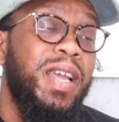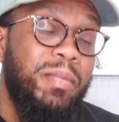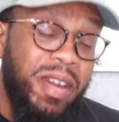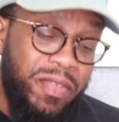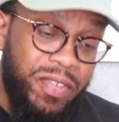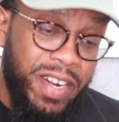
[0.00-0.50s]
And
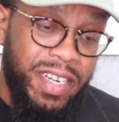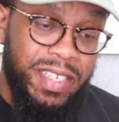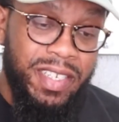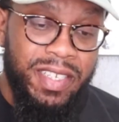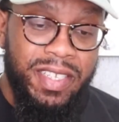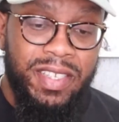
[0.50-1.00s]
my
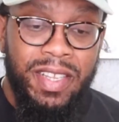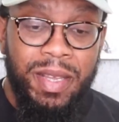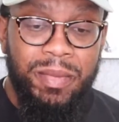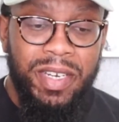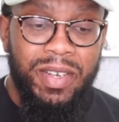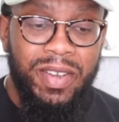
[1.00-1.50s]
friend
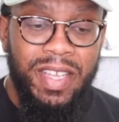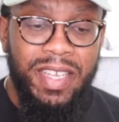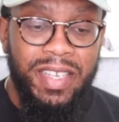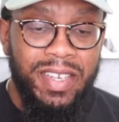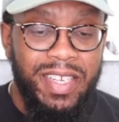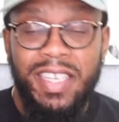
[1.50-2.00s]
let me know,
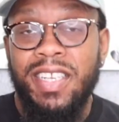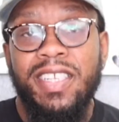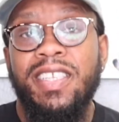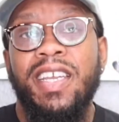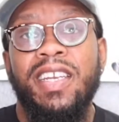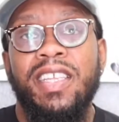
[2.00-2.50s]
like, he
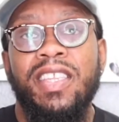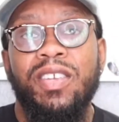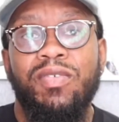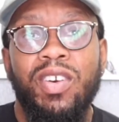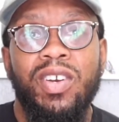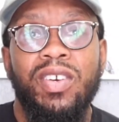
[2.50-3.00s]
didn't say
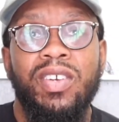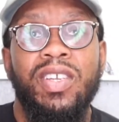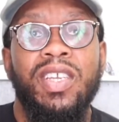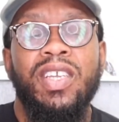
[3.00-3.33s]
anything wrong.